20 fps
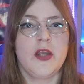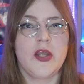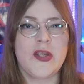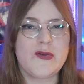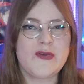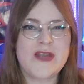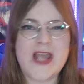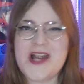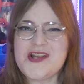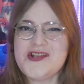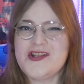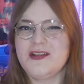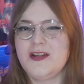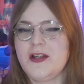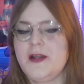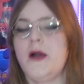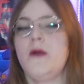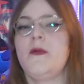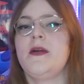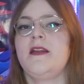You can't
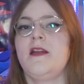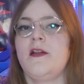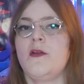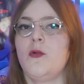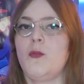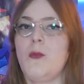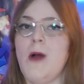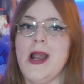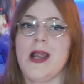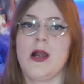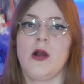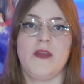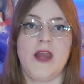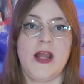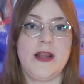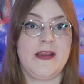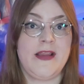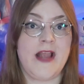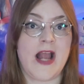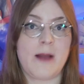just go into the wild
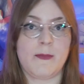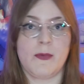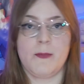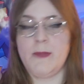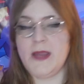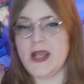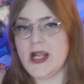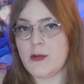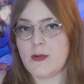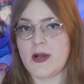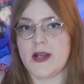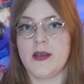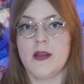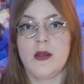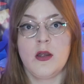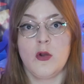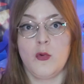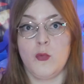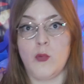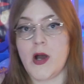and nab a penguin
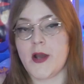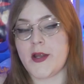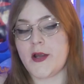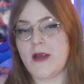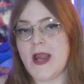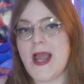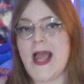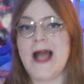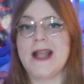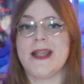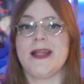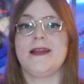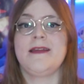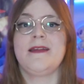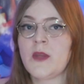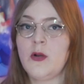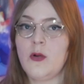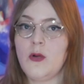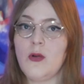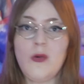while you're at
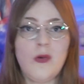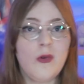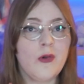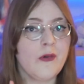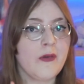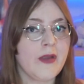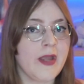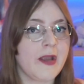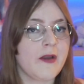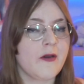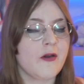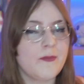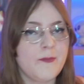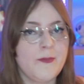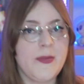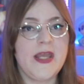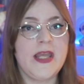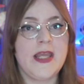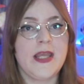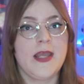it. Or it could
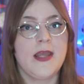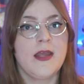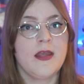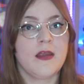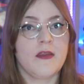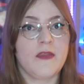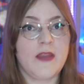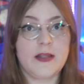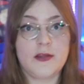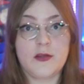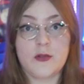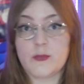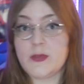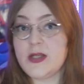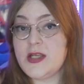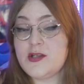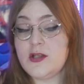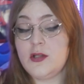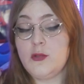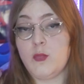be that the
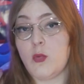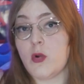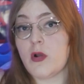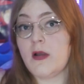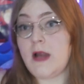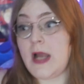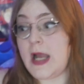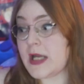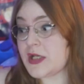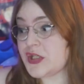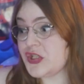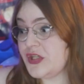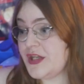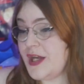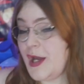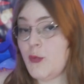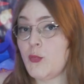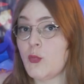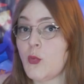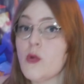regions were
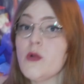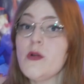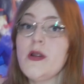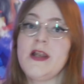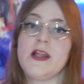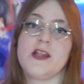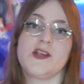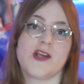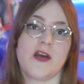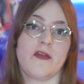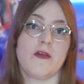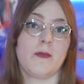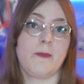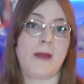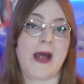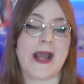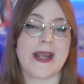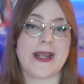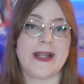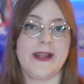actually at war at each other
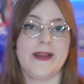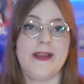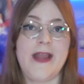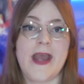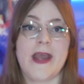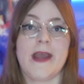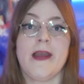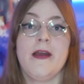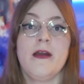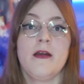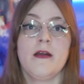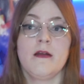back in the day.